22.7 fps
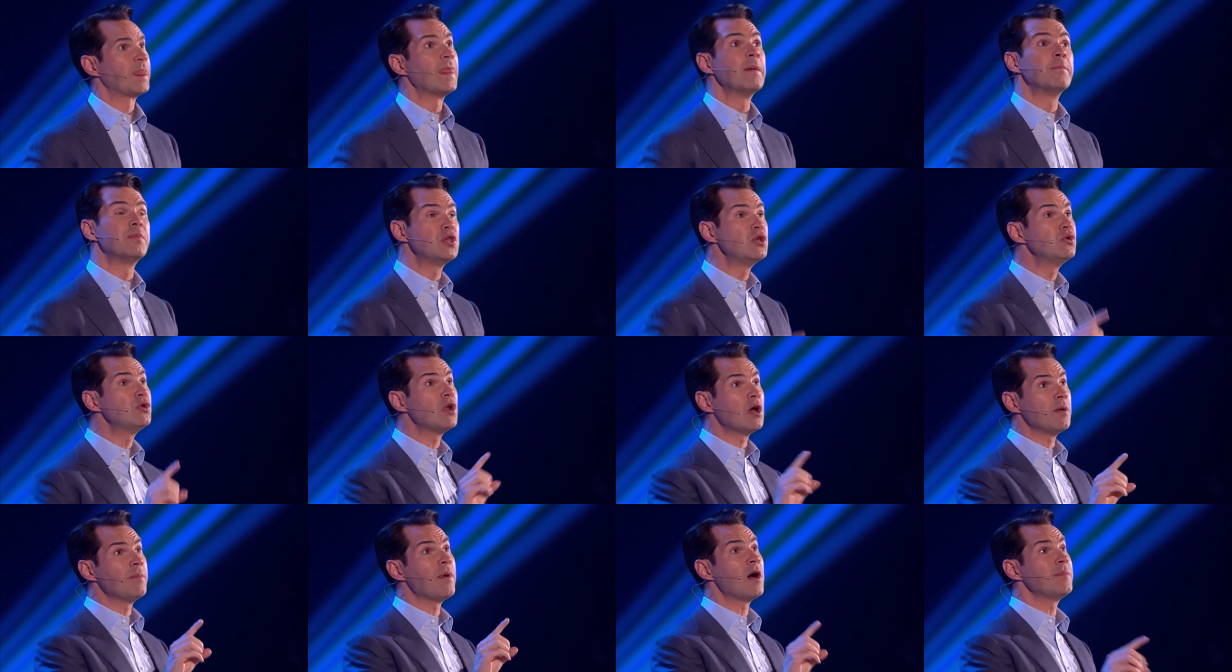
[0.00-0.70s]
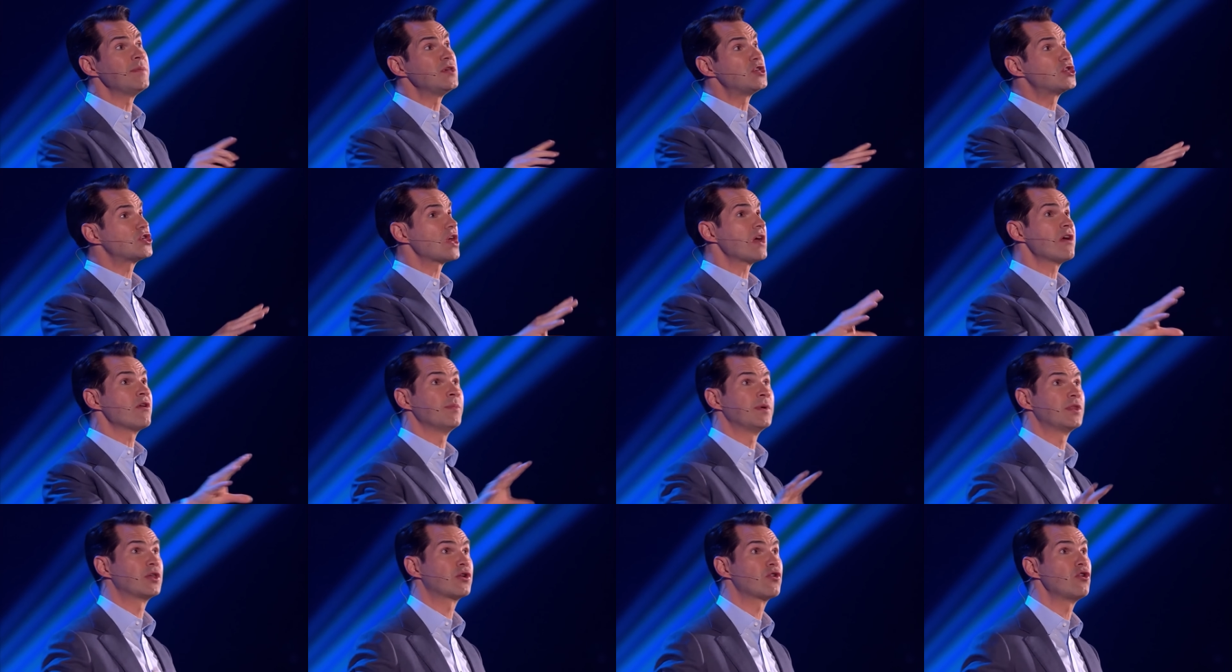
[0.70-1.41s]
but you don't mind me
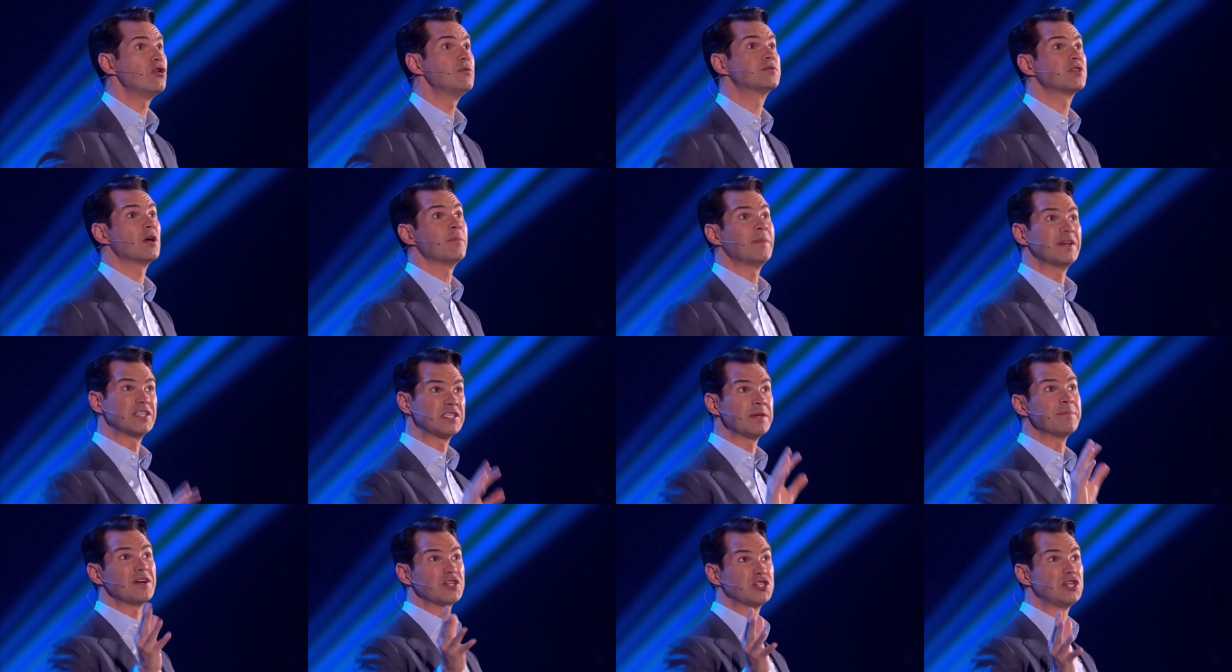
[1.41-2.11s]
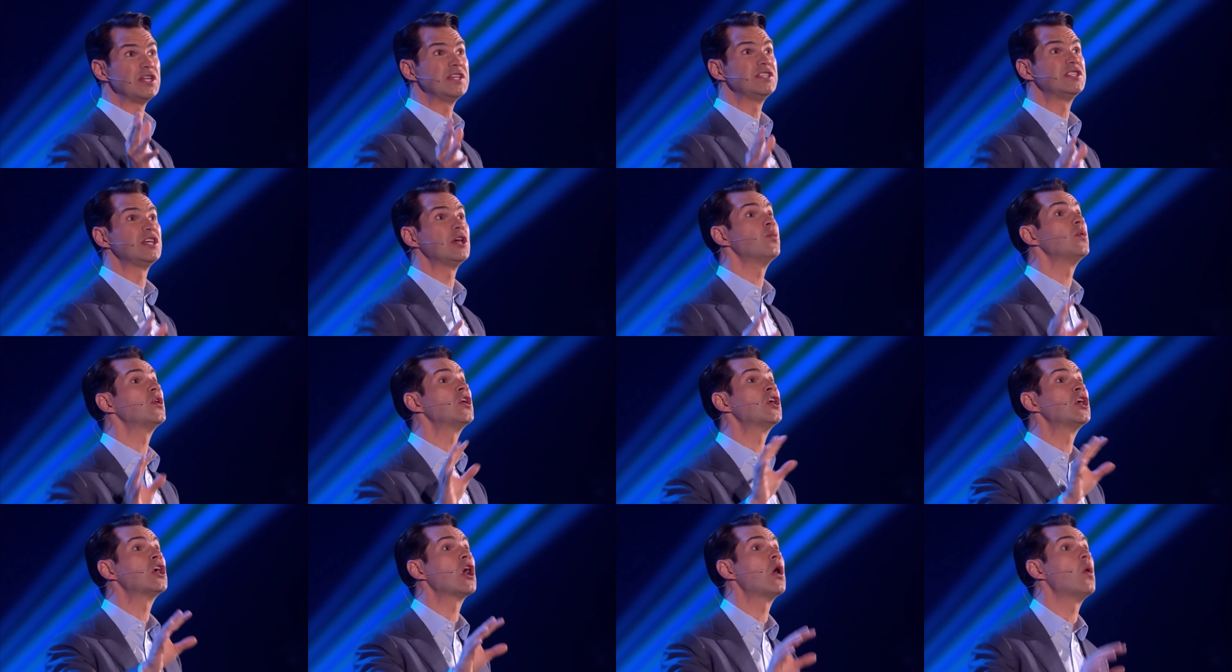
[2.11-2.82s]
sharing with the group, so it makes it much easier. We
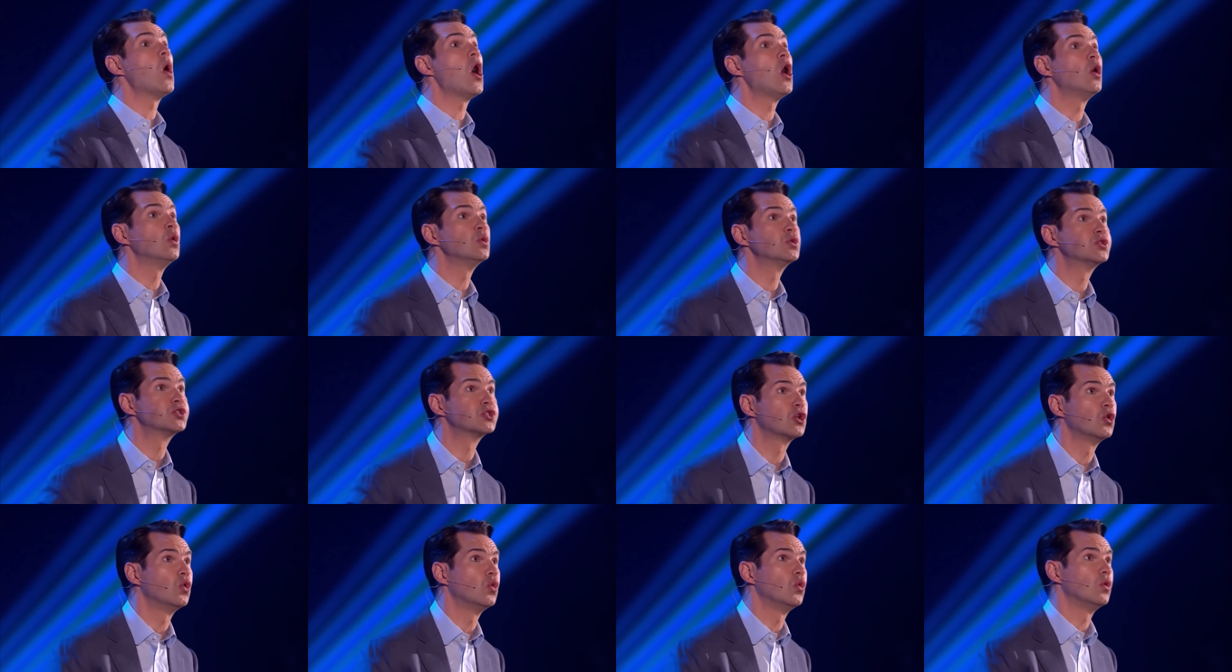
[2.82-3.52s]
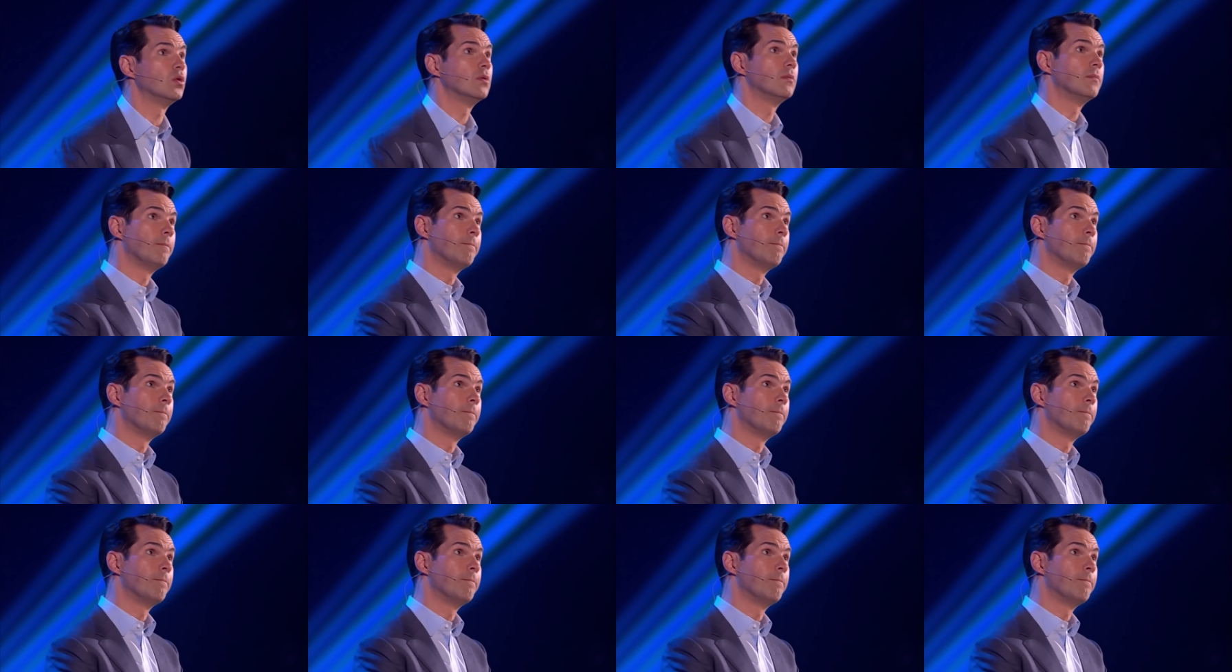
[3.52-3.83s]
can go old school.